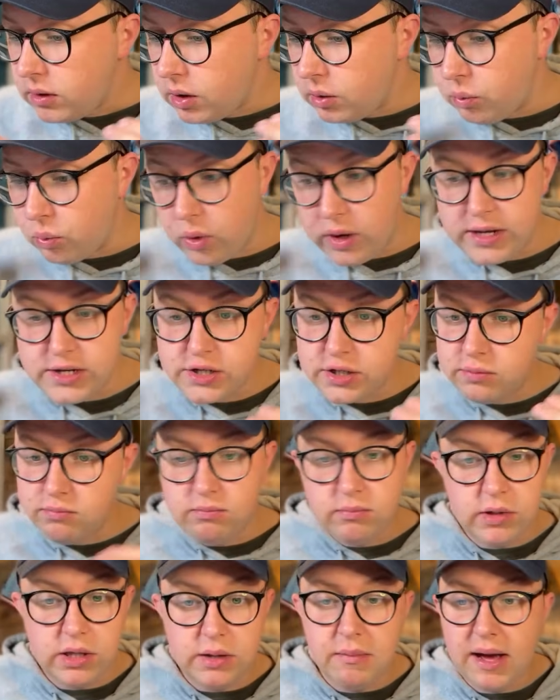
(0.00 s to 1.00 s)
which
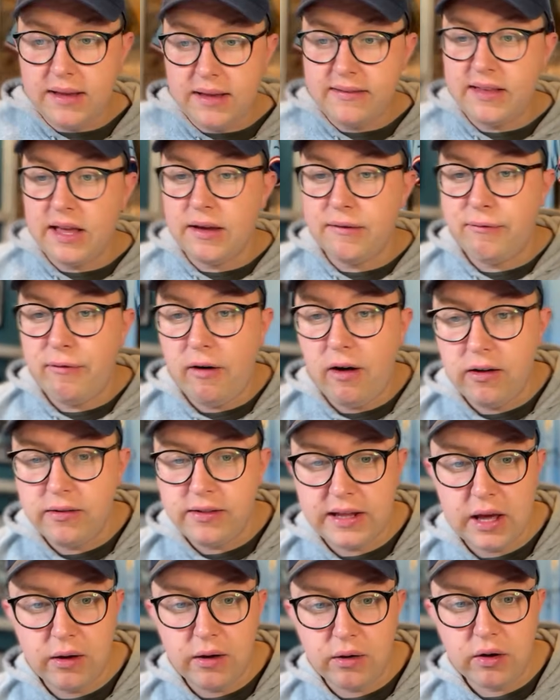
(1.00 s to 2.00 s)
you might say for
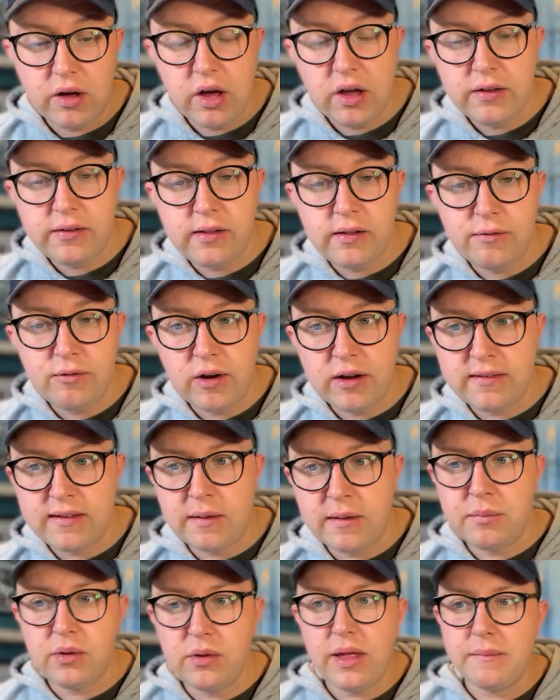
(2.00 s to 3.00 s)
Diogo Costa, for
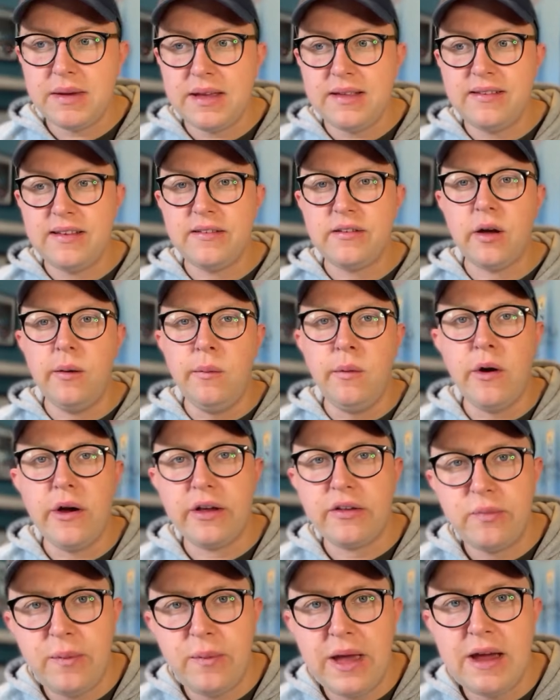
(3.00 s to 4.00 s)
example. That means he's got more
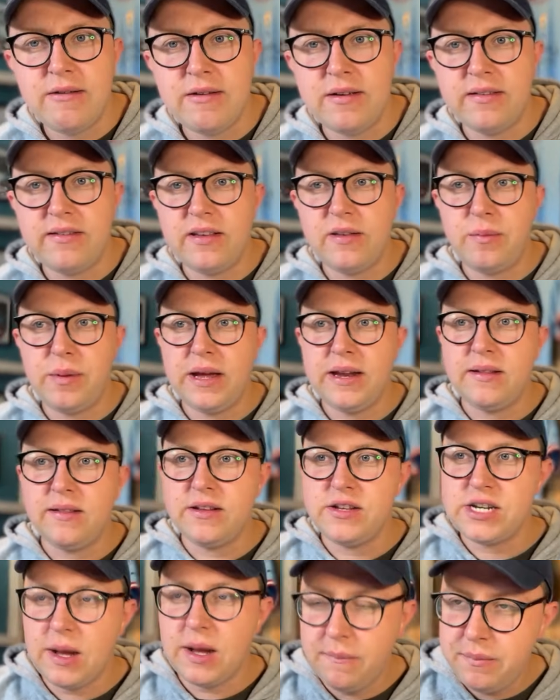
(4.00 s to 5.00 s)
experience. He's played in the
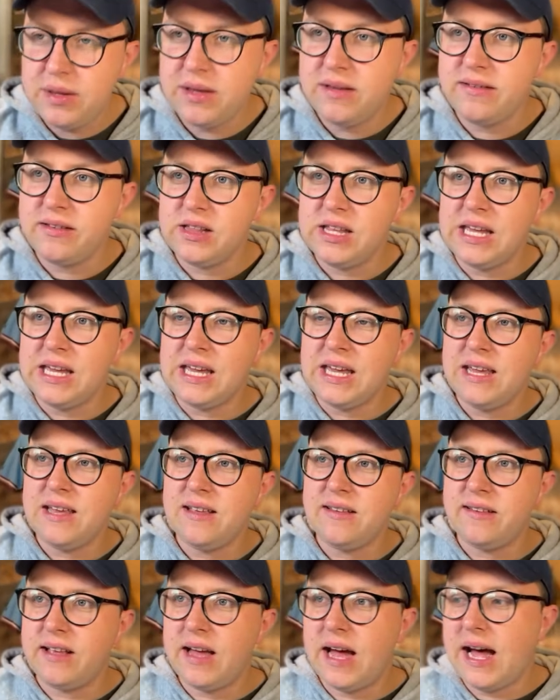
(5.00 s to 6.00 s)
Champions League.
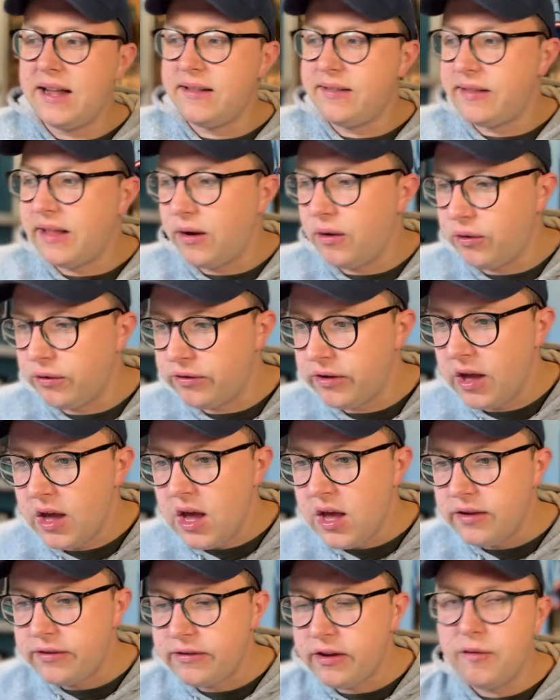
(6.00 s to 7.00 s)
He's had those
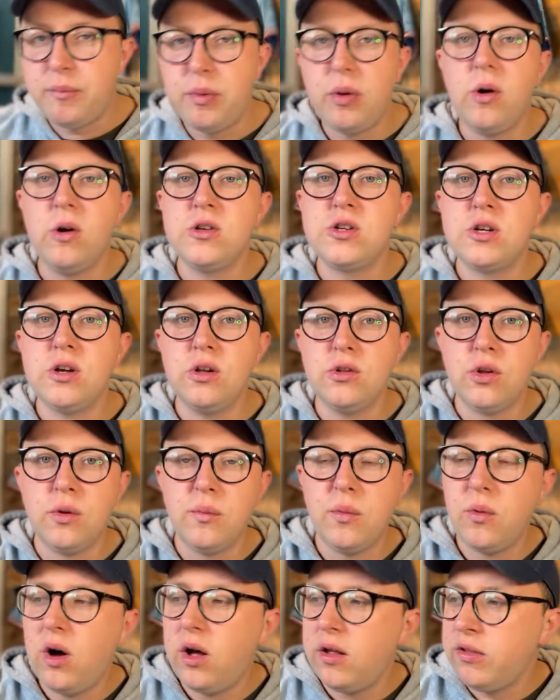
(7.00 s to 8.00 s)
sort of Portugal
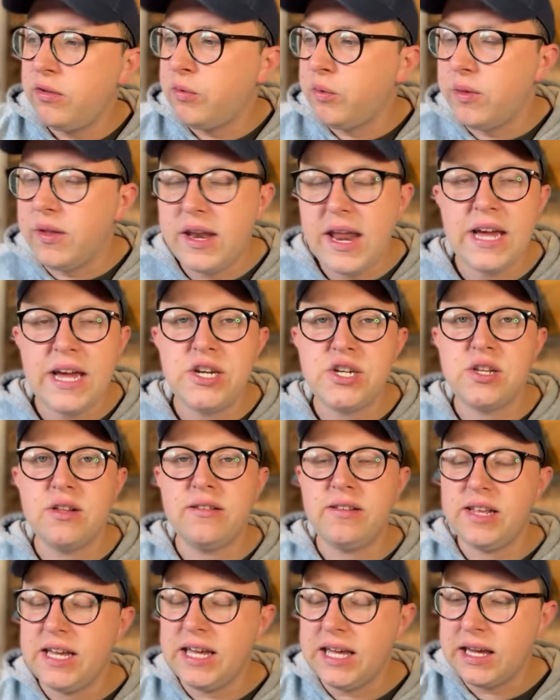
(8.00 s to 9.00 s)
number ones, won the
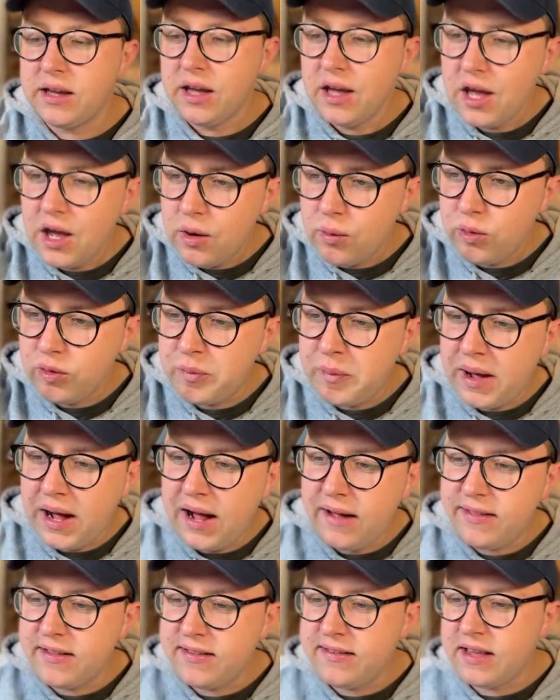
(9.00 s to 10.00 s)
Nations League, was
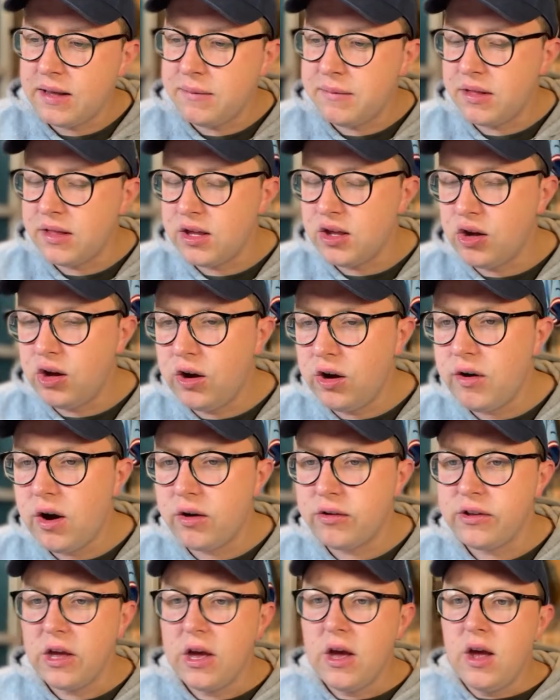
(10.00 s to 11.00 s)
part of the team at the Euros.